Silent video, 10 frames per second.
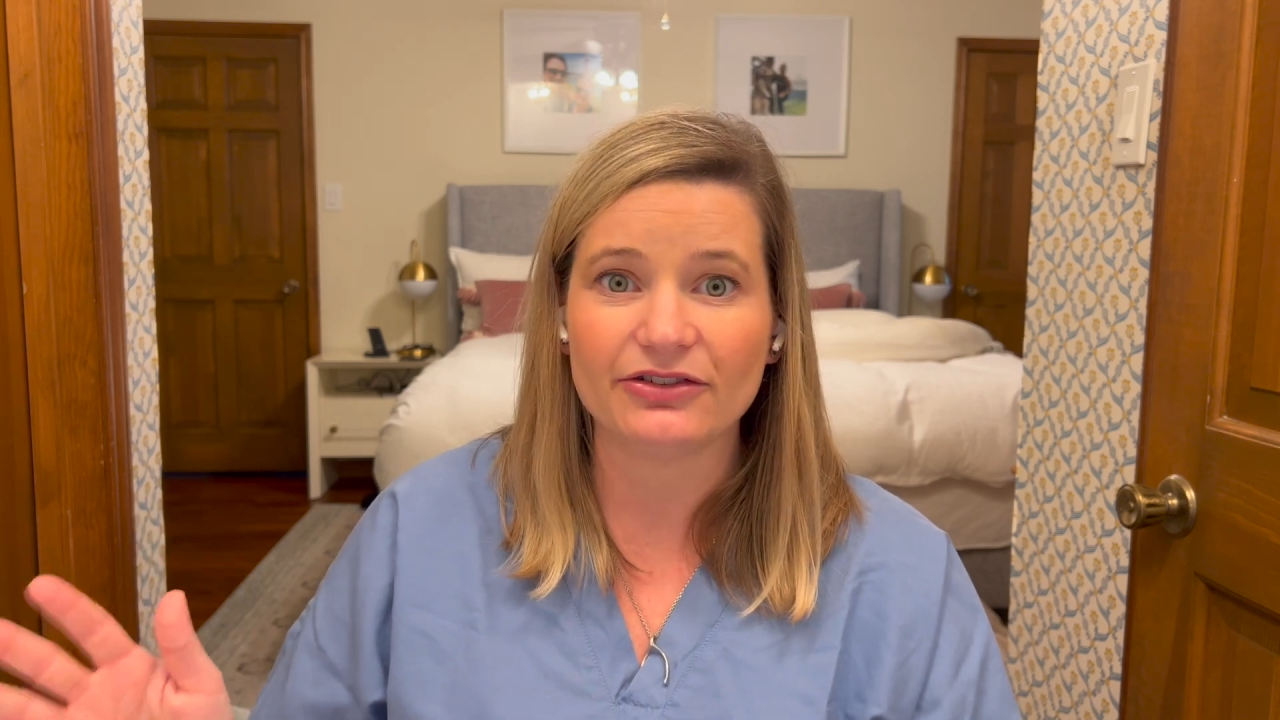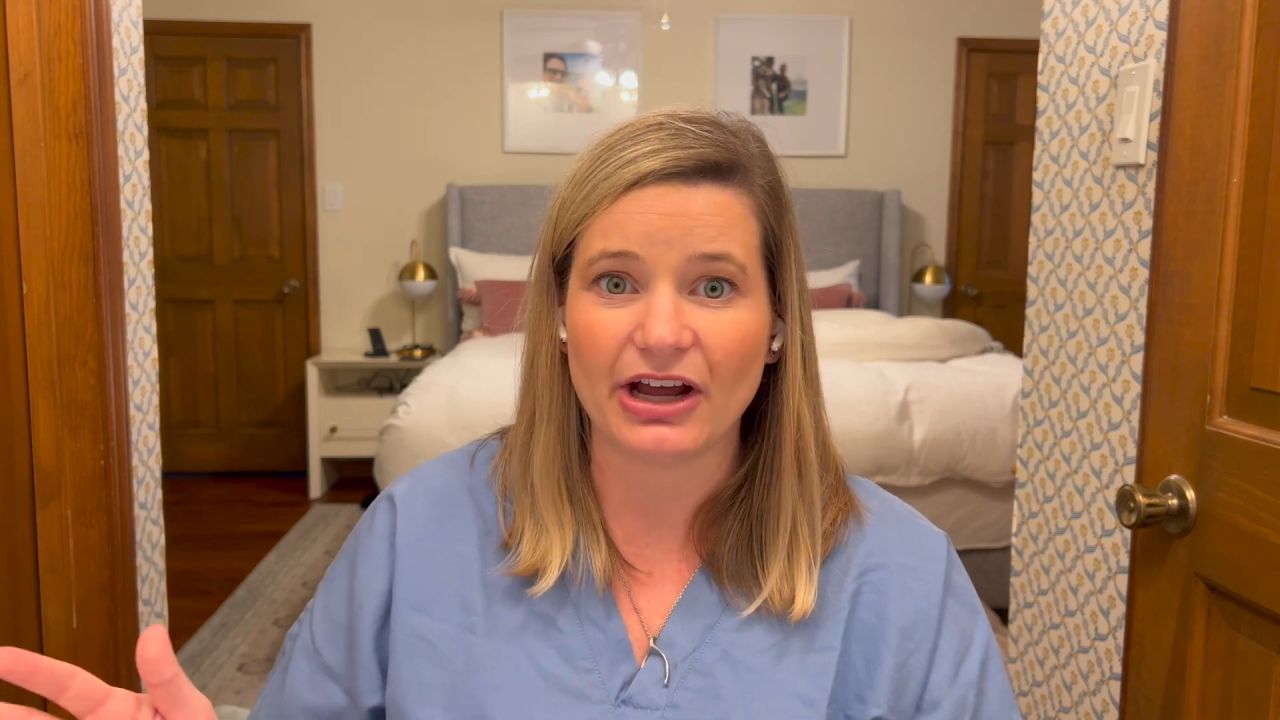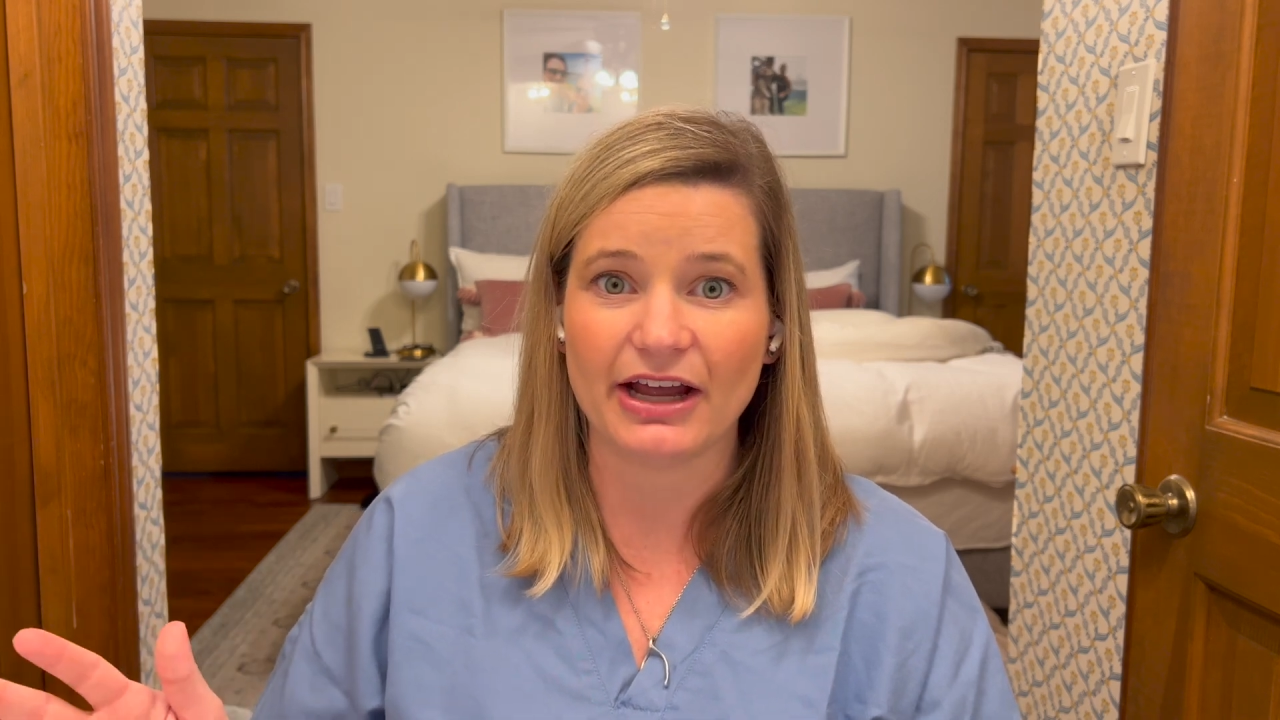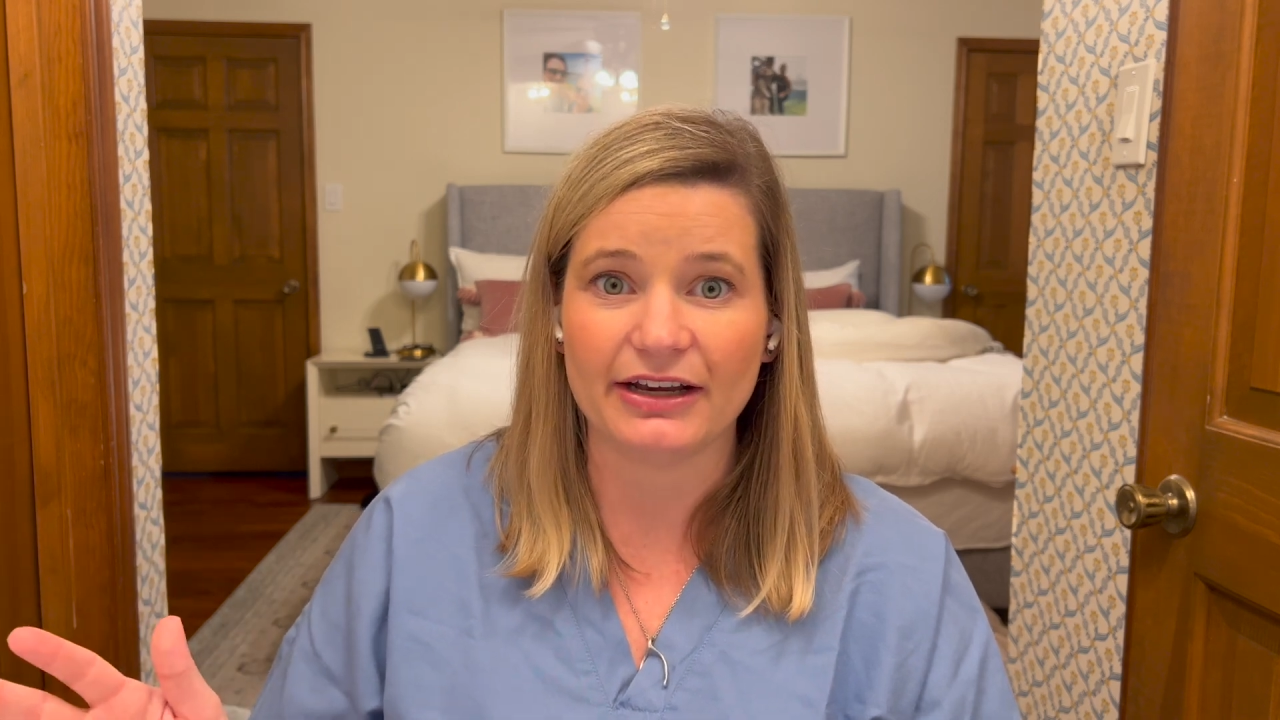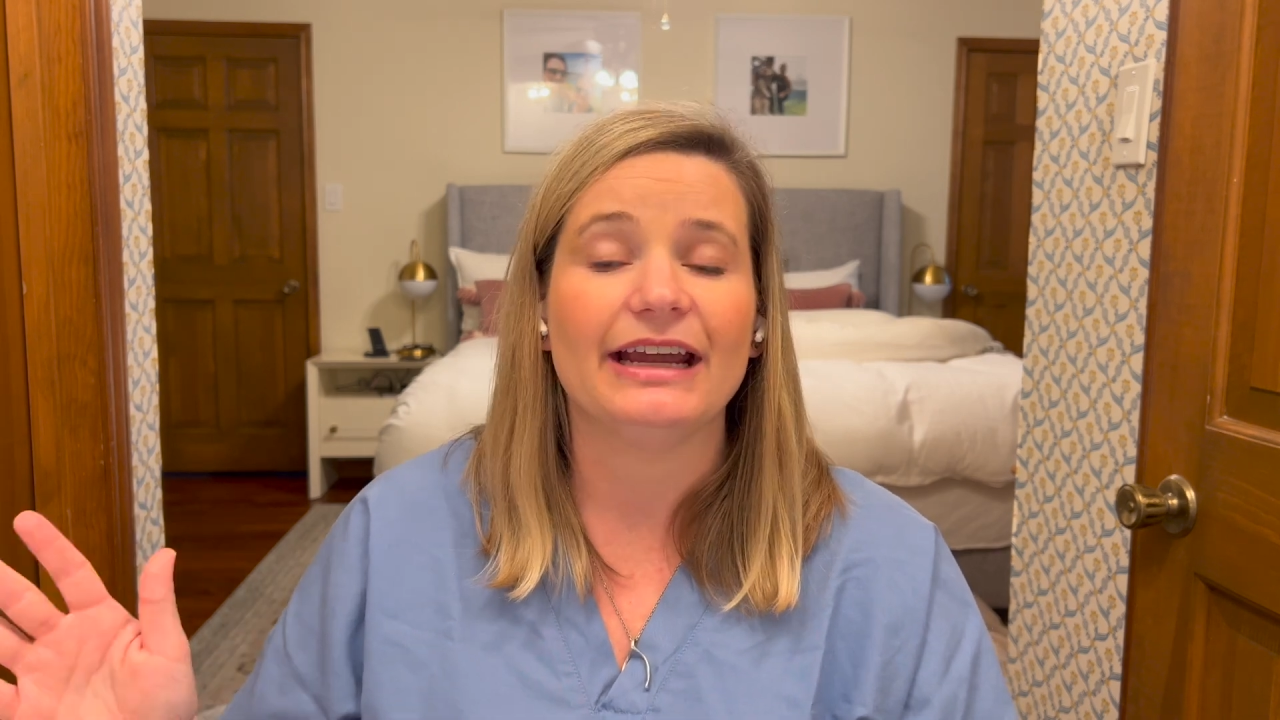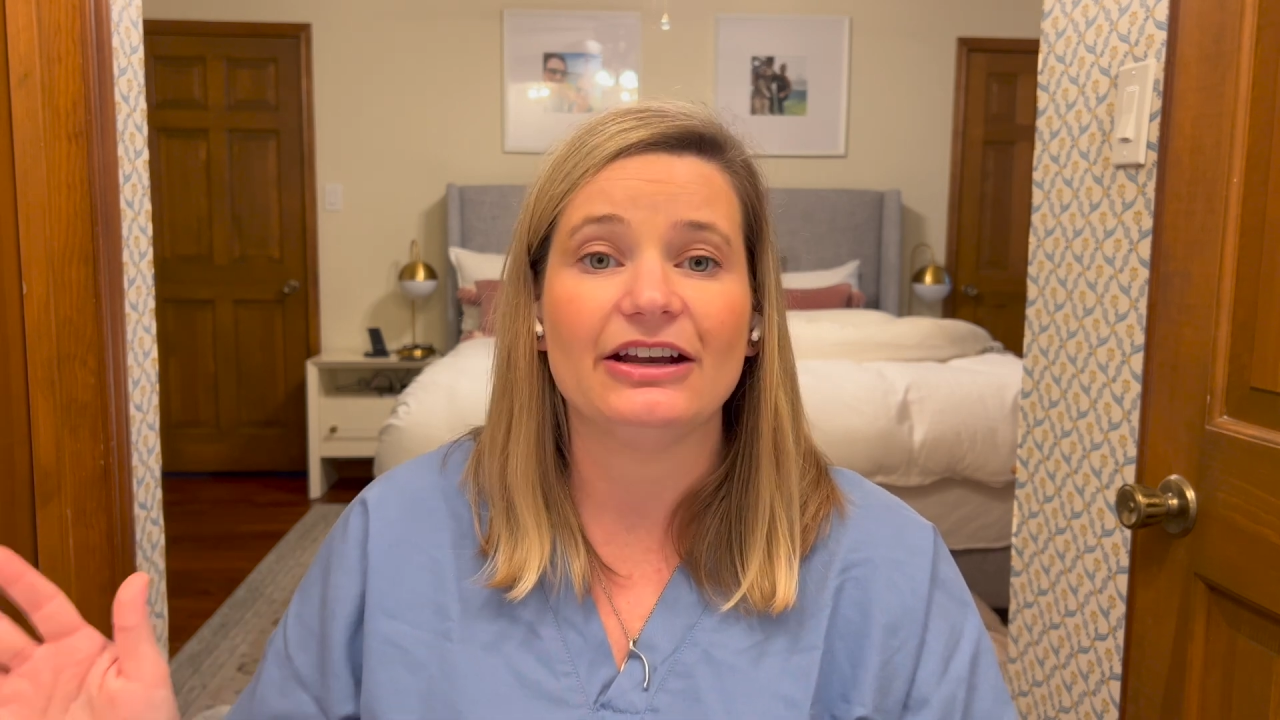done